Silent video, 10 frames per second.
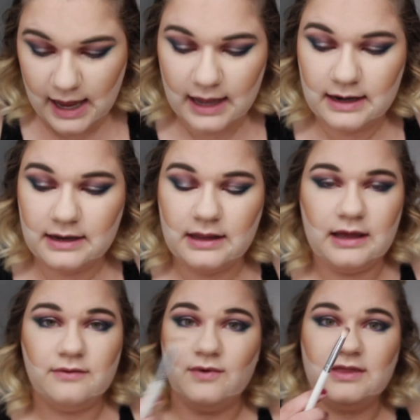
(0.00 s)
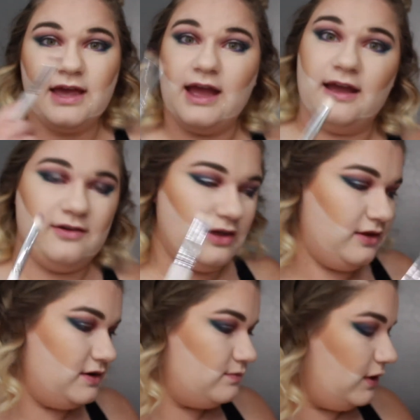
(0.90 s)
And then with
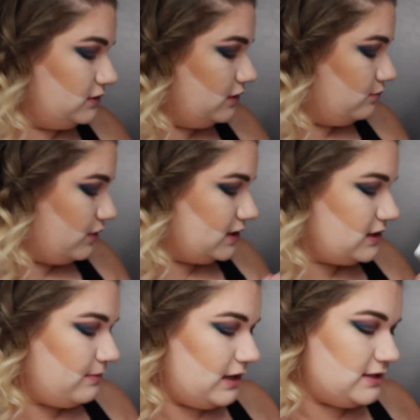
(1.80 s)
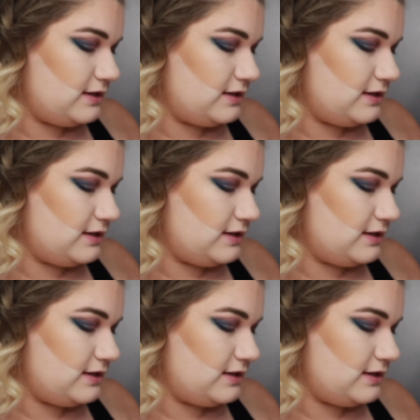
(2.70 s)
another small dome brush, I'm going to